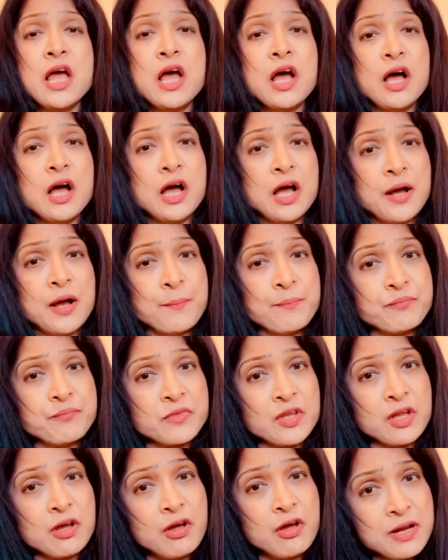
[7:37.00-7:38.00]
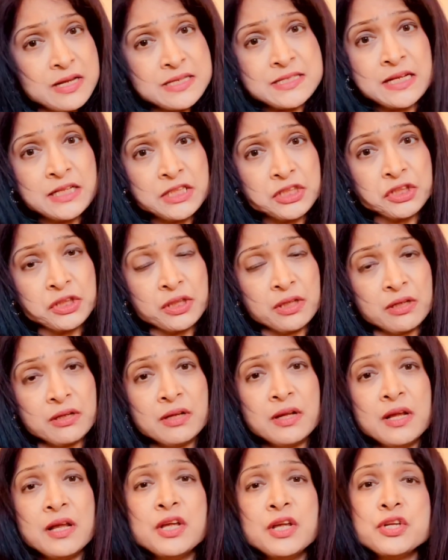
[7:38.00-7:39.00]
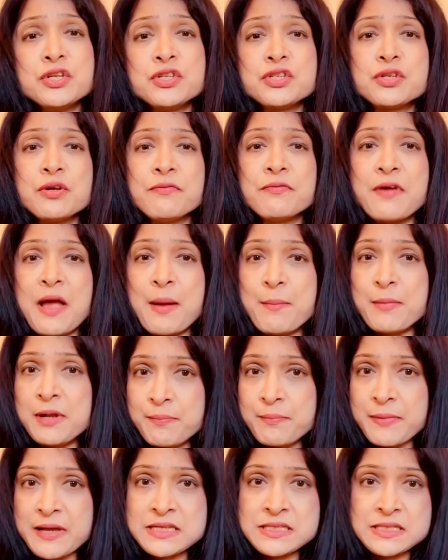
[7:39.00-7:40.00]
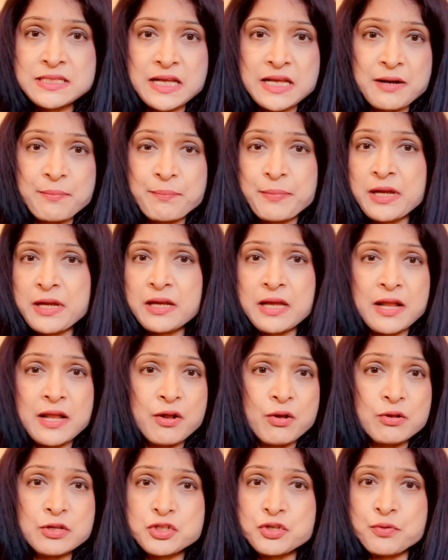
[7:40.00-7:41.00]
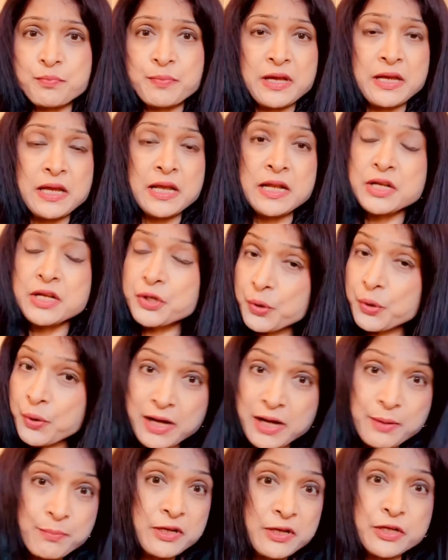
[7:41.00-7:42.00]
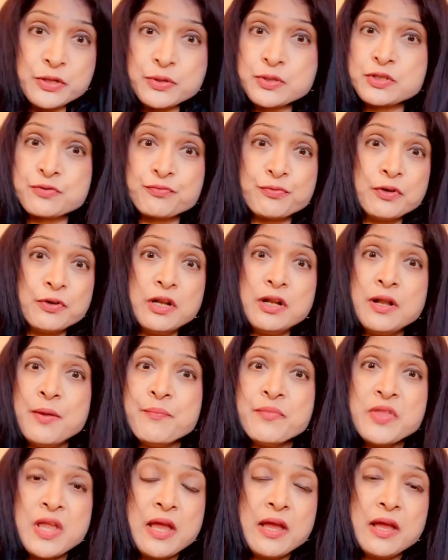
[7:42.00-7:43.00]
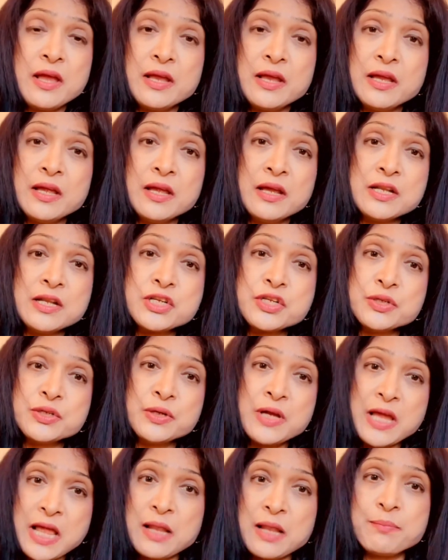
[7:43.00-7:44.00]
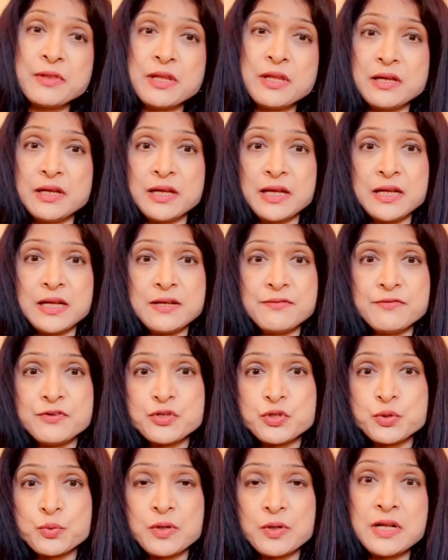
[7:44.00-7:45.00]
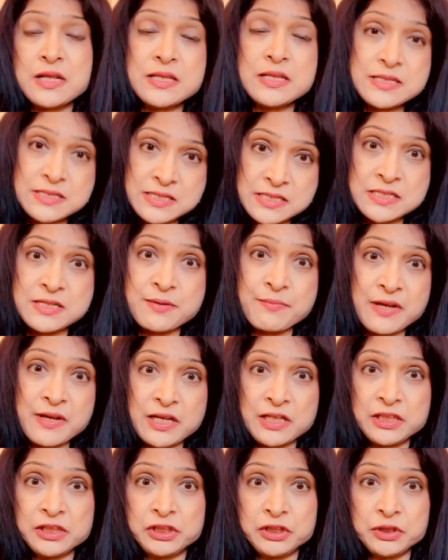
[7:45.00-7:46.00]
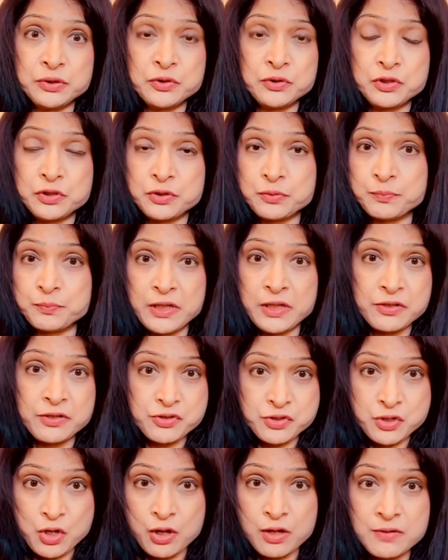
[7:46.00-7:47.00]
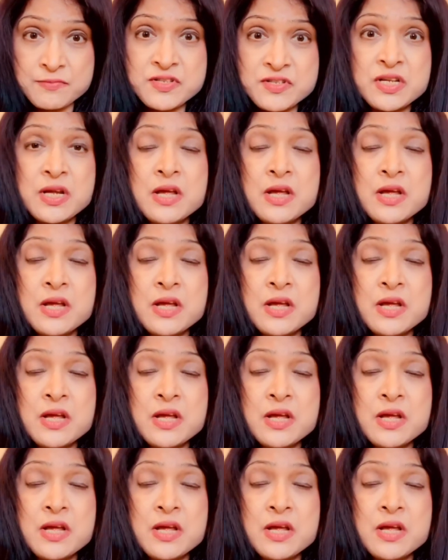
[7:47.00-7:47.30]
are essential. So family-based therapy can also be incredibly useful to help the individual and the systemic issues to be resolved.